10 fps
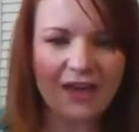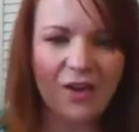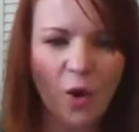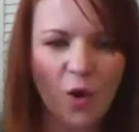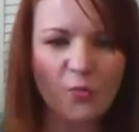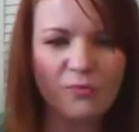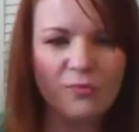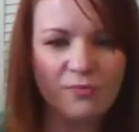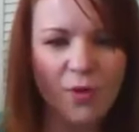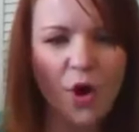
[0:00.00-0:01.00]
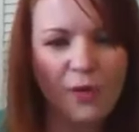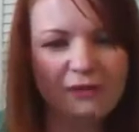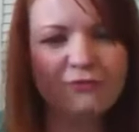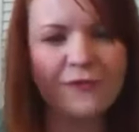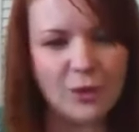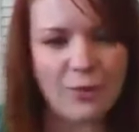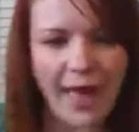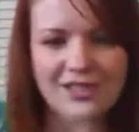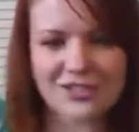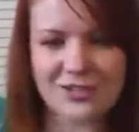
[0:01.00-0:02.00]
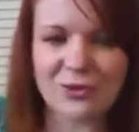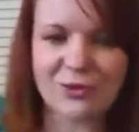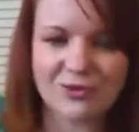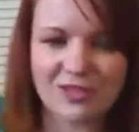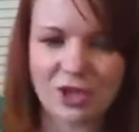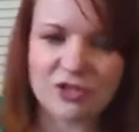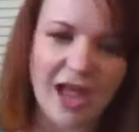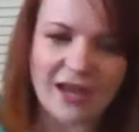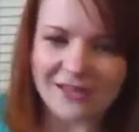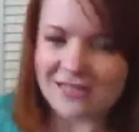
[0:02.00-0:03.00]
homemade feel back to your